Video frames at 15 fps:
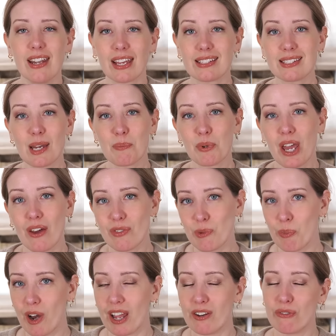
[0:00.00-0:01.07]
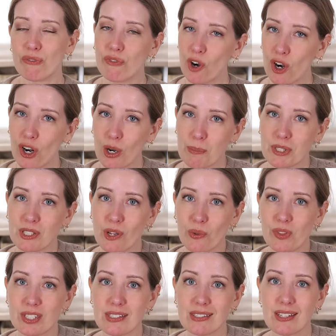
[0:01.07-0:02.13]
Next up, we have the brand Verb.
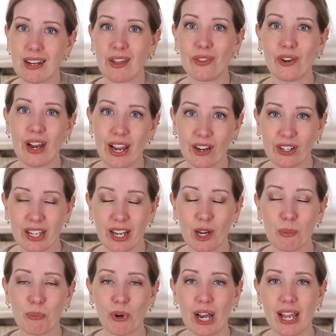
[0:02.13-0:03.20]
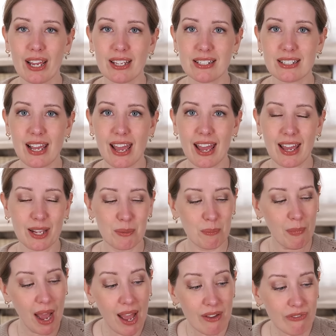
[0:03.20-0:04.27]
So this is another hair care brand,
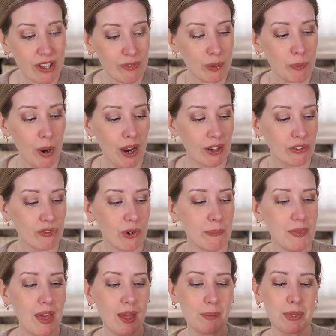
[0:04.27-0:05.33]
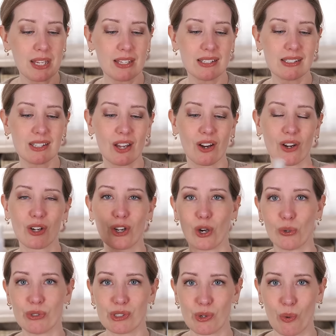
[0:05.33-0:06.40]
and my favorite product from them is their
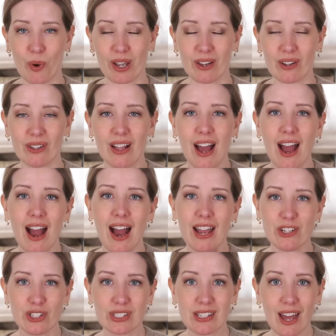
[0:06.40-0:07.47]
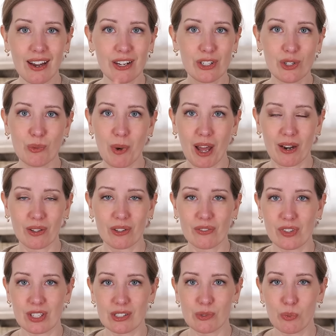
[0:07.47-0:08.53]
Ghost Oil. I just got a new bottle
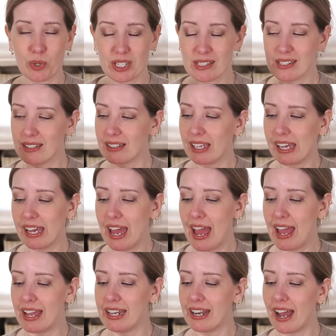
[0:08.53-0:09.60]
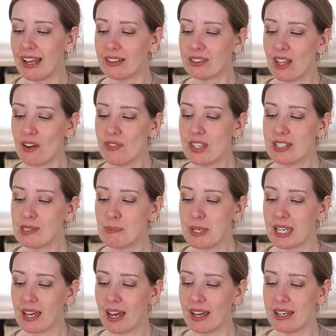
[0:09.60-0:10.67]
of this recently, and I love this
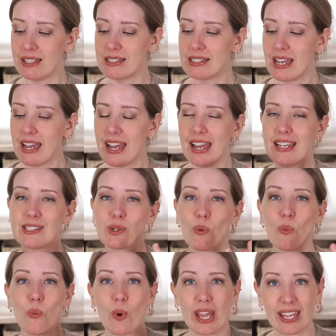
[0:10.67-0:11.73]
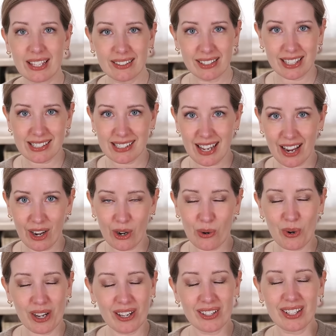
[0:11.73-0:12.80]
because it's a weightless hair
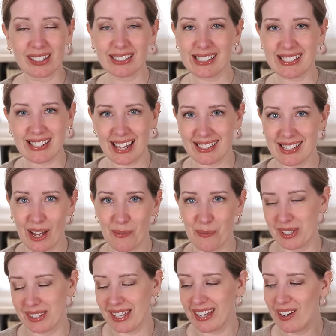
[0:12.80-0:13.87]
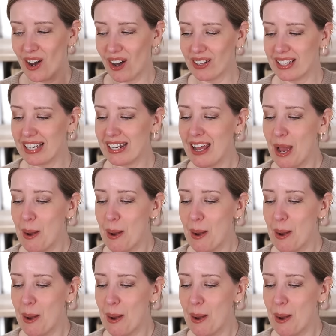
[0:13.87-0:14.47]
oil, at least that's what they call it.